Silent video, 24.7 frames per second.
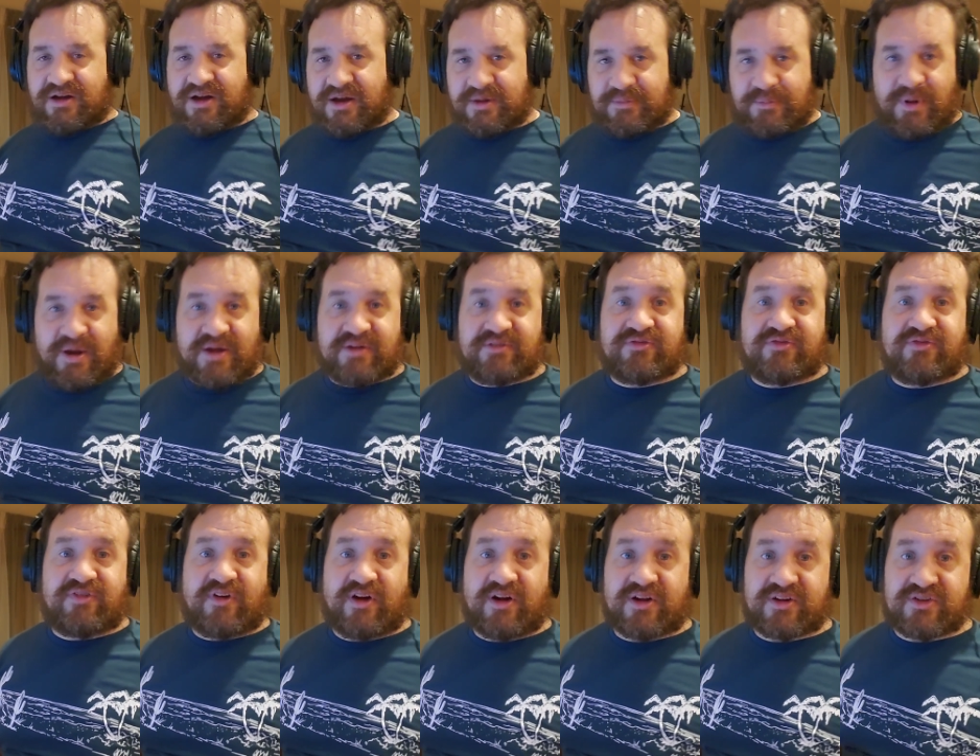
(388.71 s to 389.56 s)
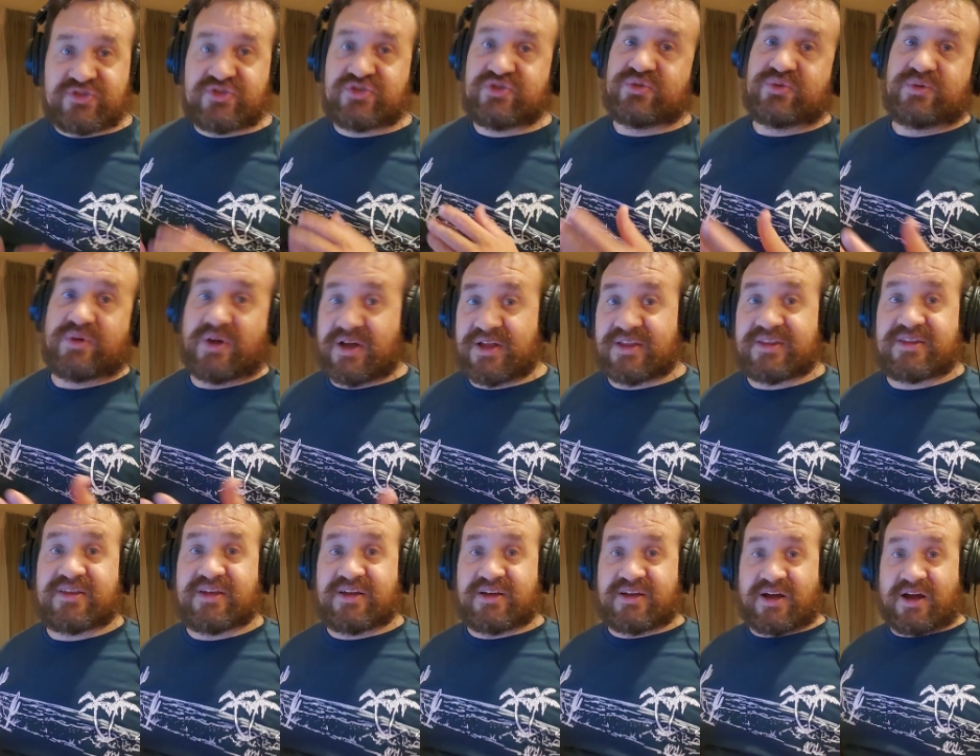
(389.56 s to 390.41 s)
by far do not
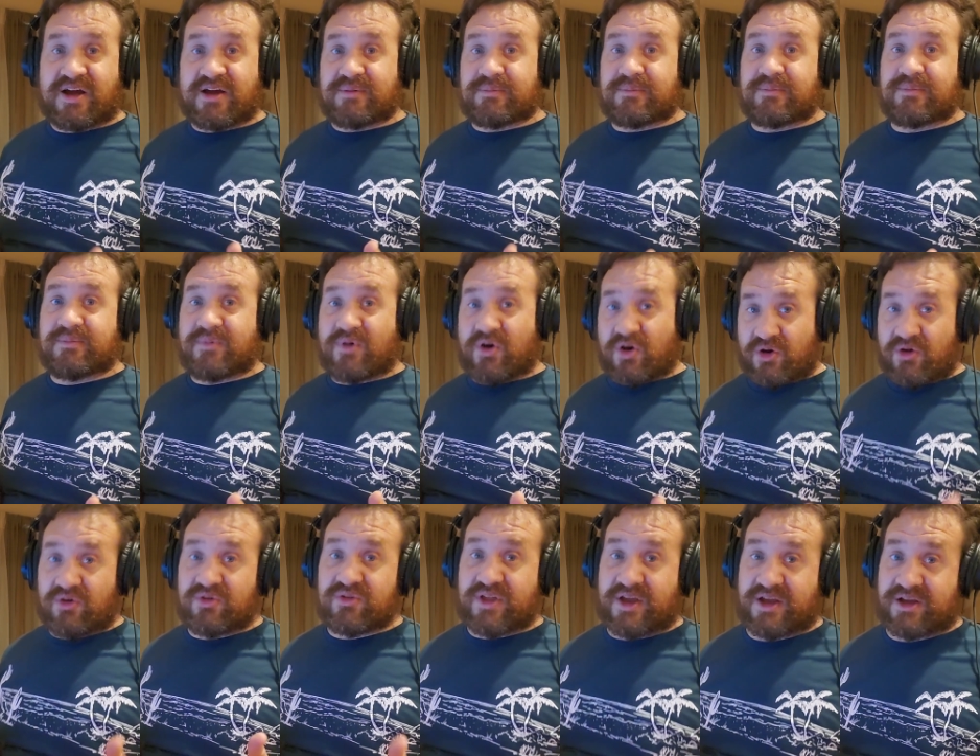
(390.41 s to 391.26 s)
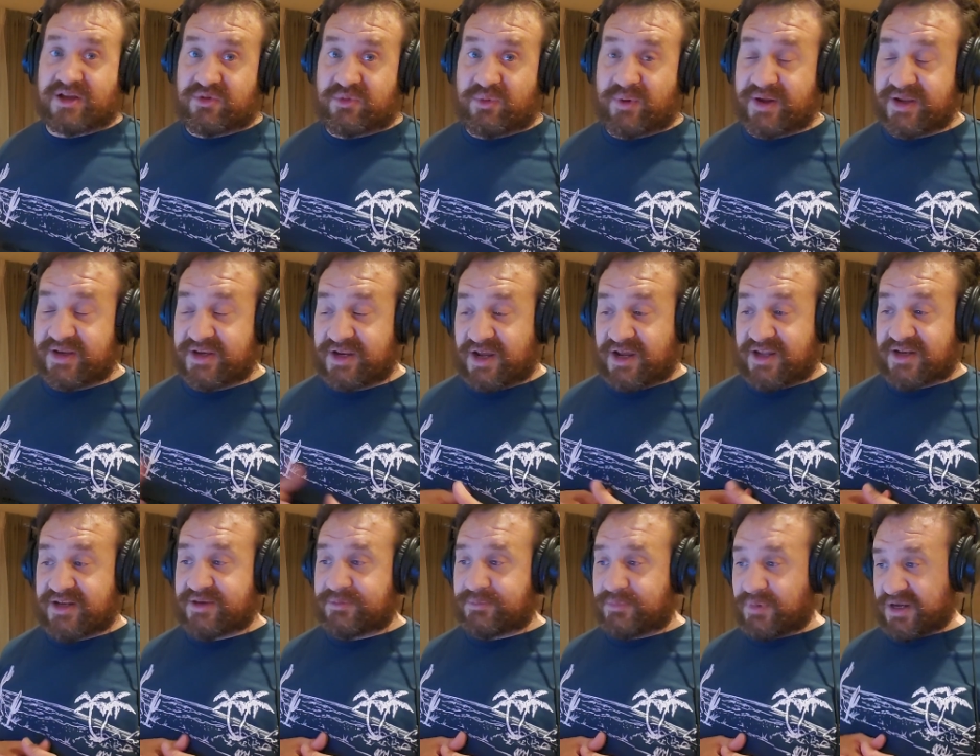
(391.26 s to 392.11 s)
think I'm all that great at
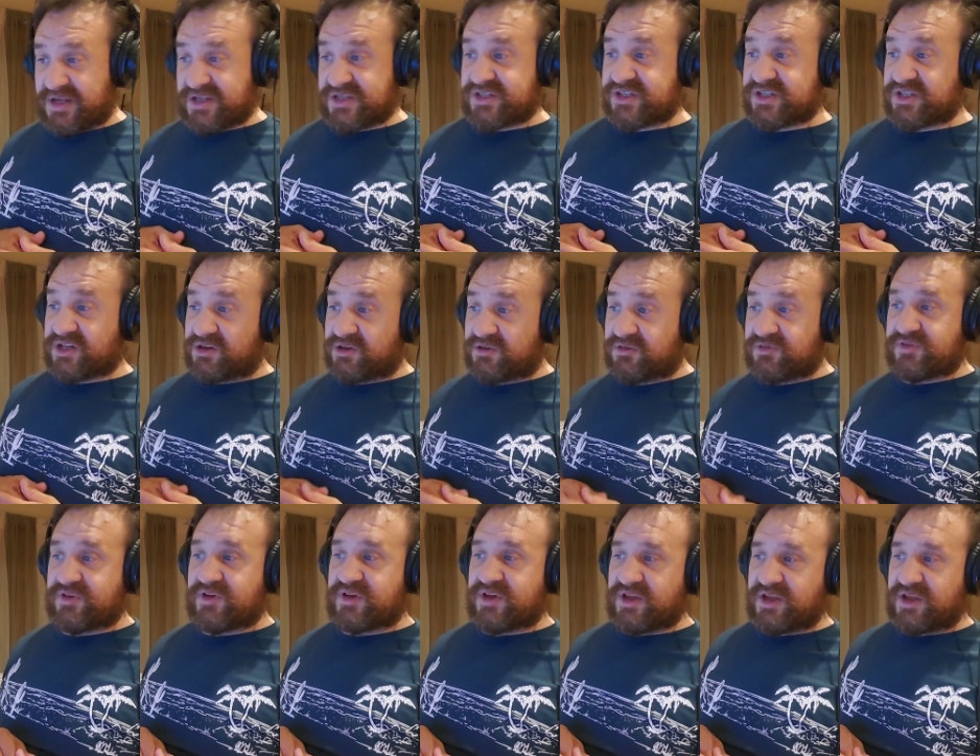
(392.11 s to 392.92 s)
it myself.